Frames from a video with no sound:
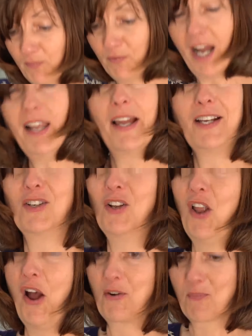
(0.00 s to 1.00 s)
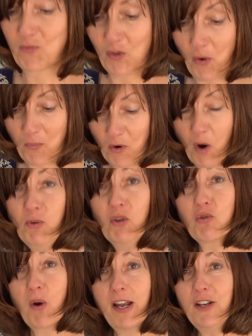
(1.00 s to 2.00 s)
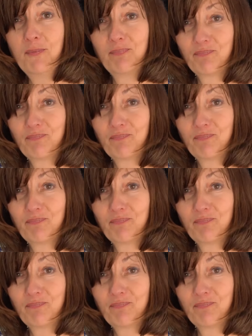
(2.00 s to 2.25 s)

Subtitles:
I like it a lot. So hope you try it,